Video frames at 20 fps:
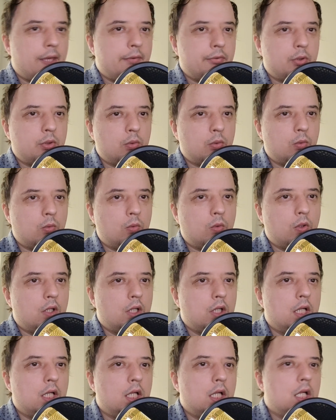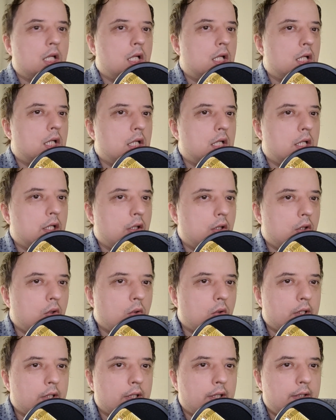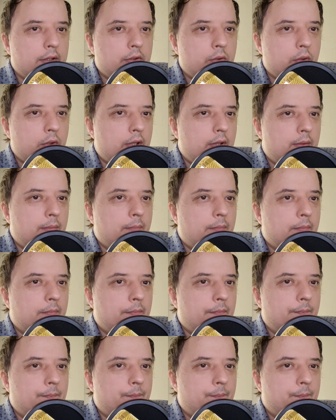have to look into them